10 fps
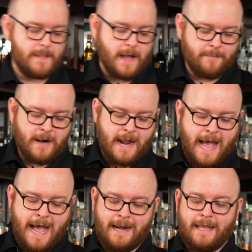I'm going to
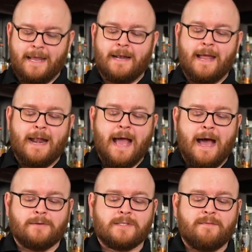add in an
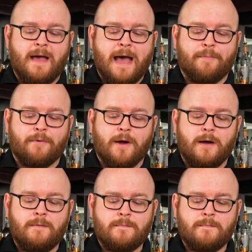ounce of Aperol,